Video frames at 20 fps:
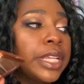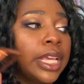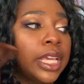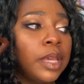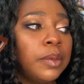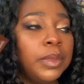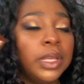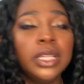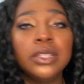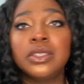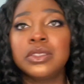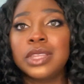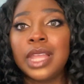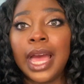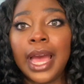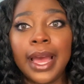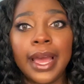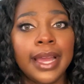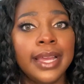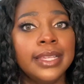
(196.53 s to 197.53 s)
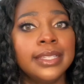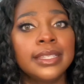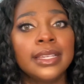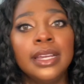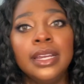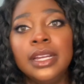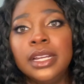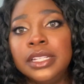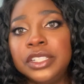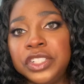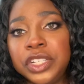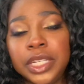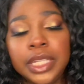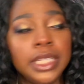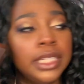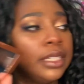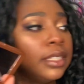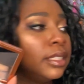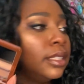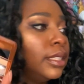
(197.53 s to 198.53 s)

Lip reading: It can be used in the eyes, cheek,